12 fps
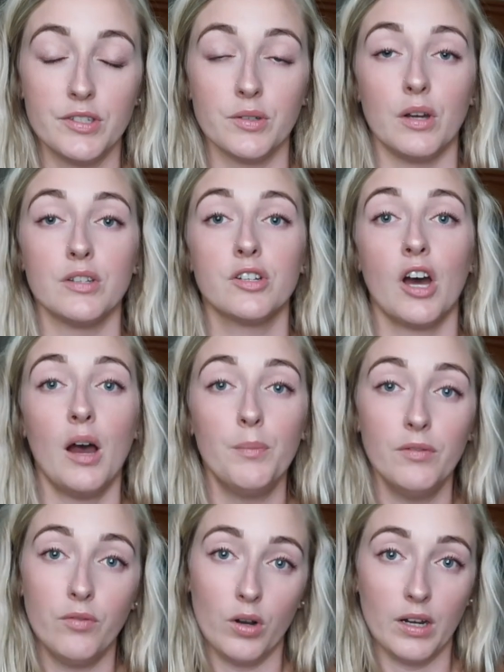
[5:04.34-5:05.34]
So on
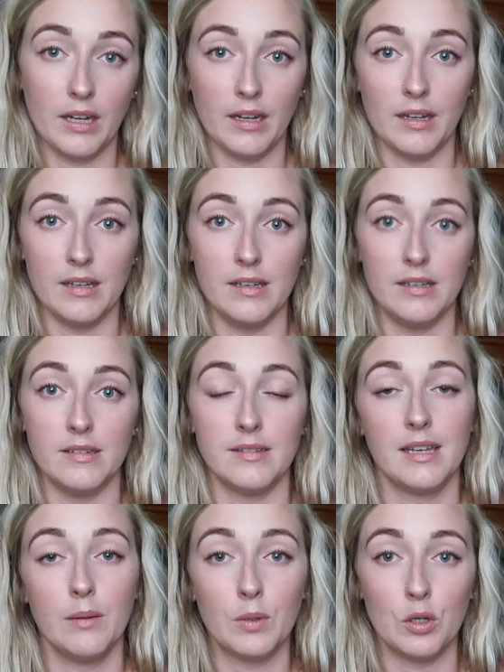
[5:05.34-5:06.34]
top of working his
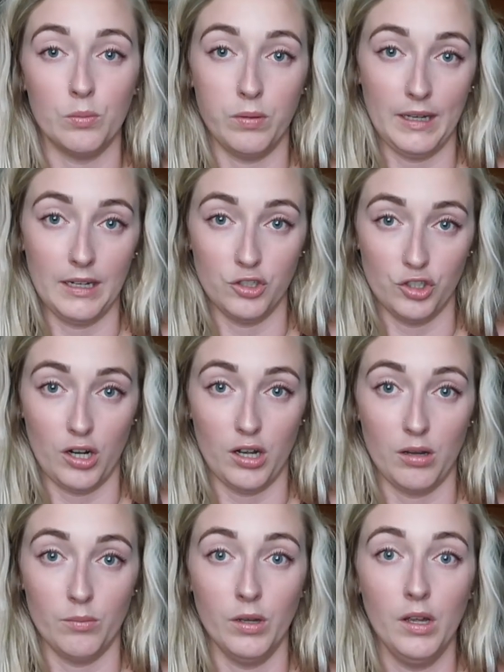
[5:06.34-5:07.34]
chemical plant
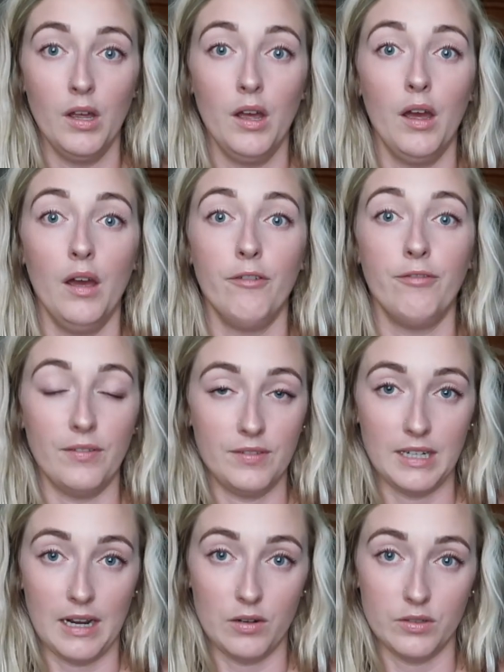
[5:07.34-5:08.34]
job
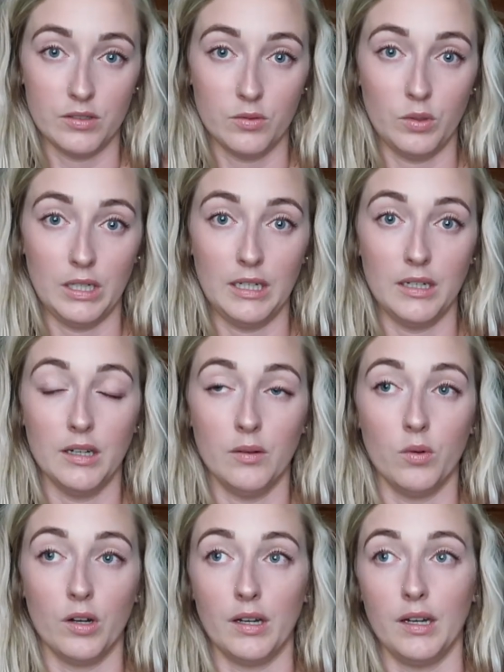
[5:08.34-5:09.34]
50 hours a week,
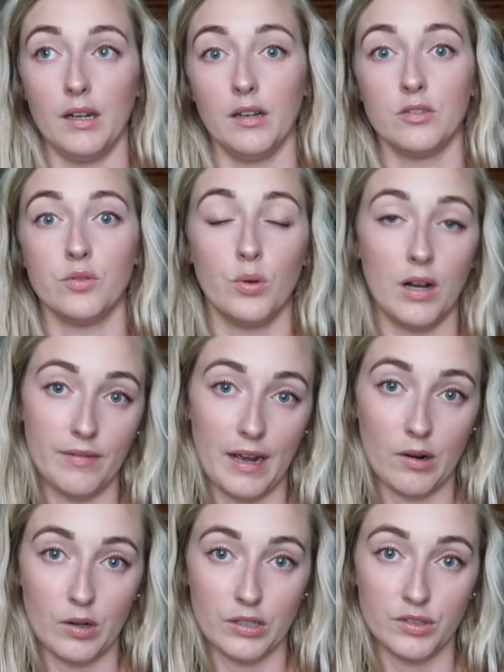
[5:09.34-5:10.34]
working
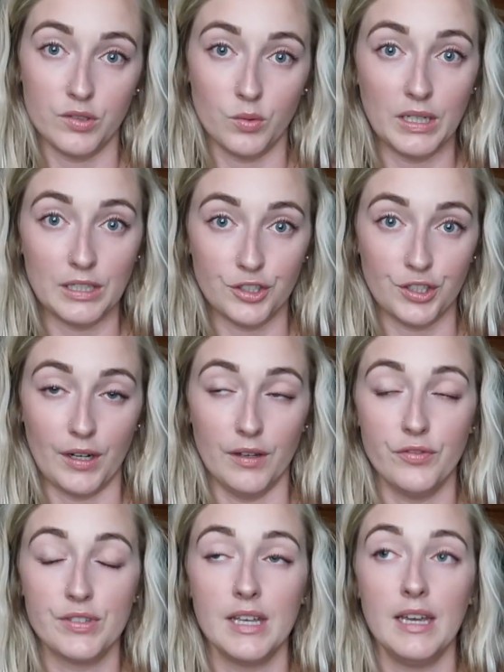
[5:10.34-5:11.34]
12-hour swing
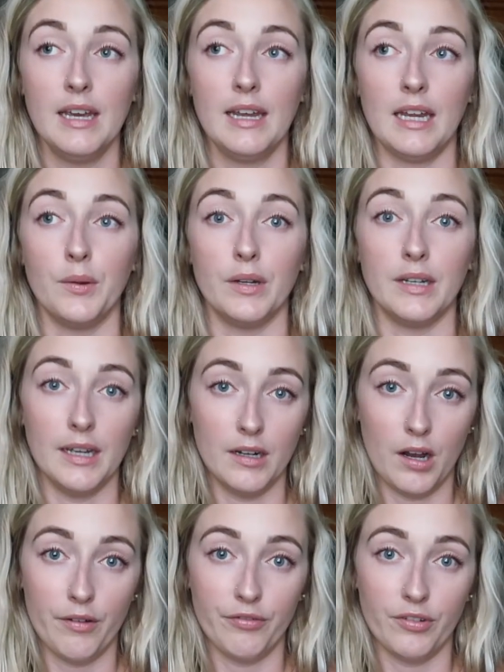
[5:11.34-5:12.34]
shifts, he would get
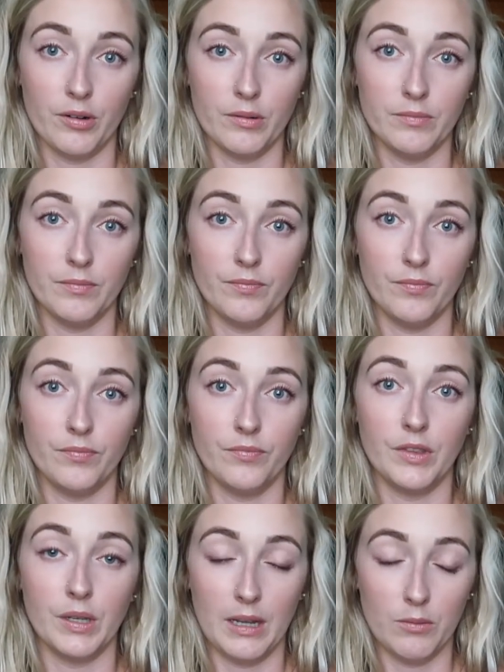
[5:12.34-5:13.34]
off from
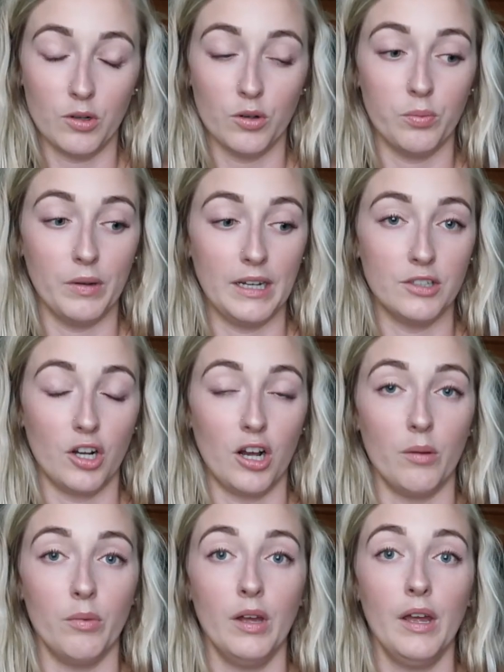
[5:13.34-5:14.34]
the chemical plant
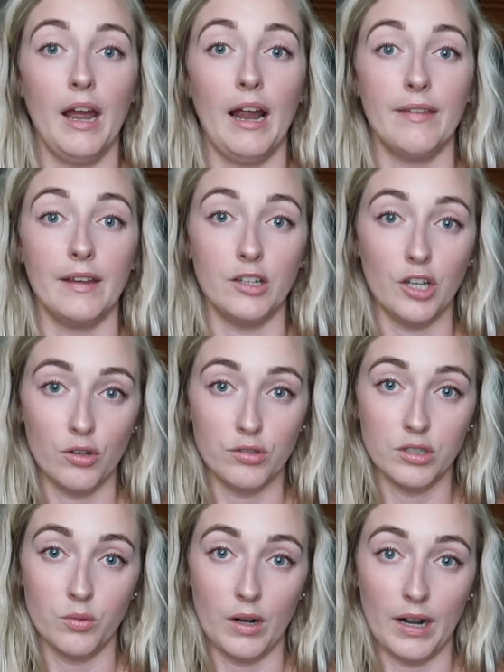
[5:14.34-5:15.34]
job and then go
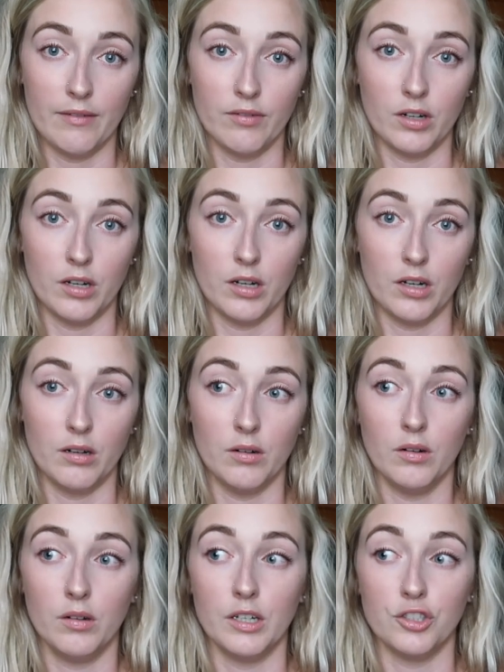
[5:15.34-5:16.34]
to
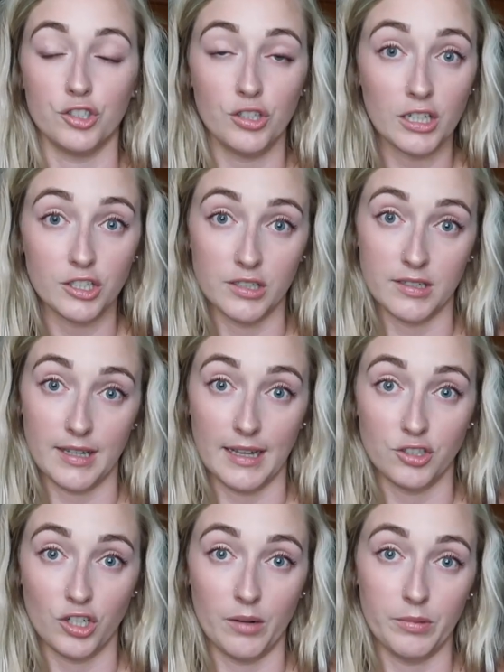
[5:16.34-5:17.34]
whatever construction
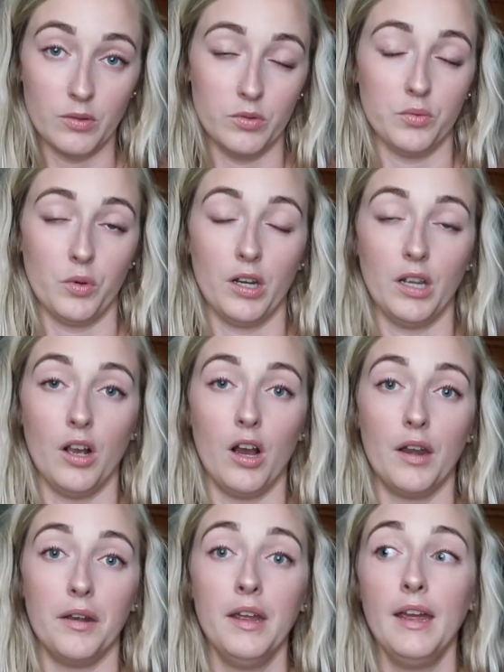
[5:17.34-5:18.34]
site job he was working
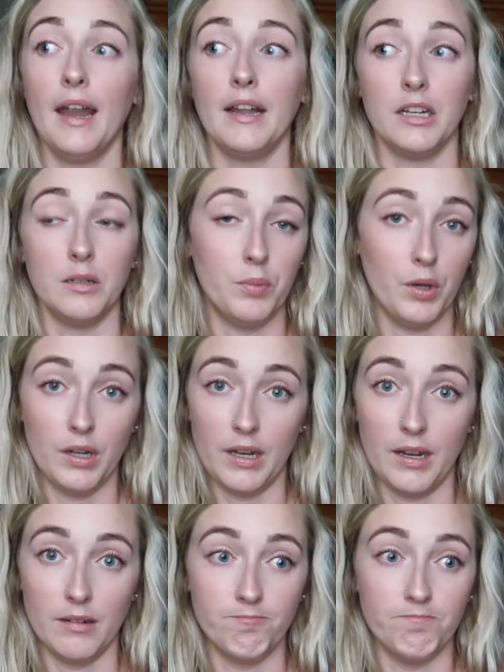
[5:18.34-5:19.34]
on, and he'd put
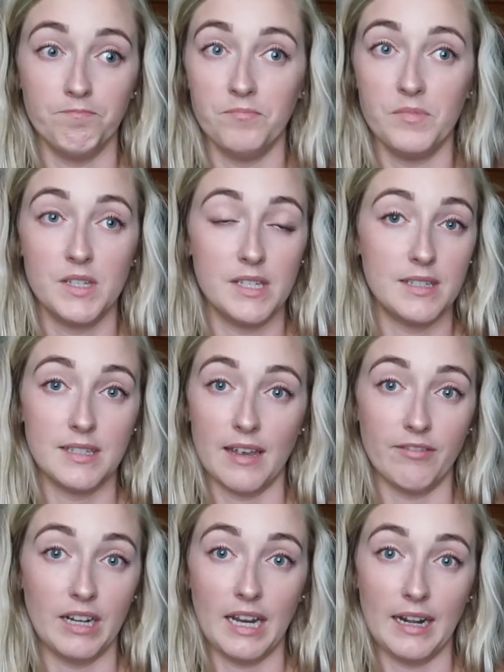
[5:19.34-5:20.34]
in
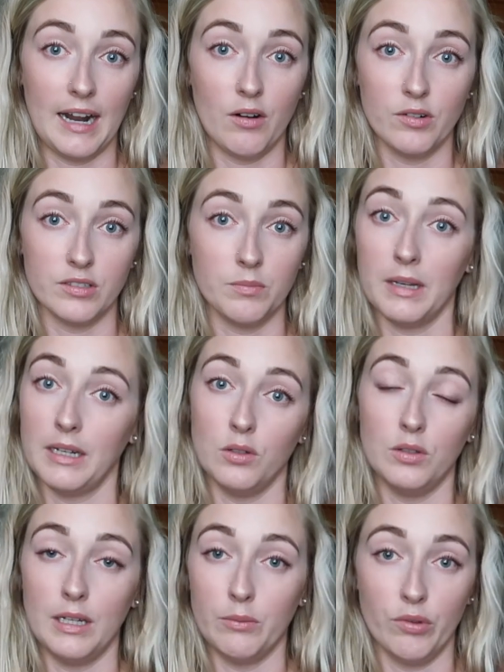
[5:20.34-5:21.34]
7-8 hours of
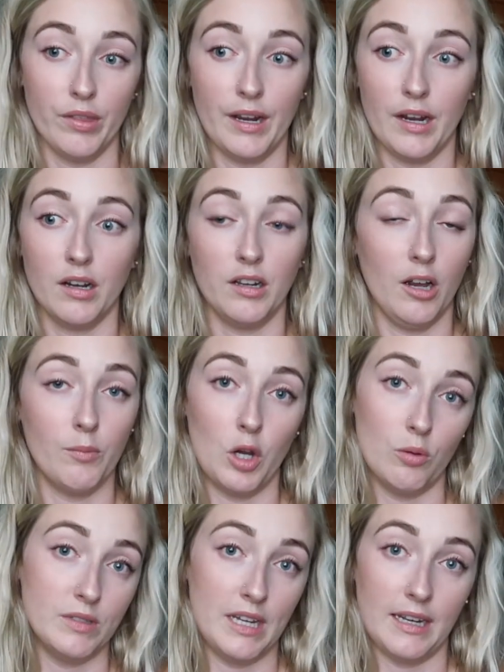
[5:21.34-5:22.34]
manual labor there, come
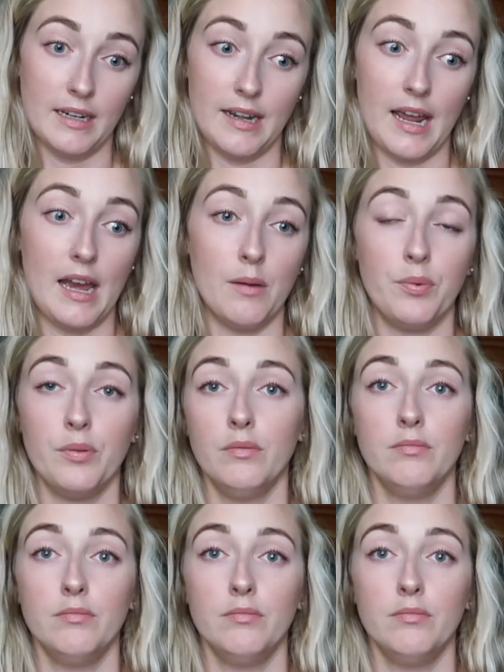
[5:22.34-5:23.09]
home, take a nap,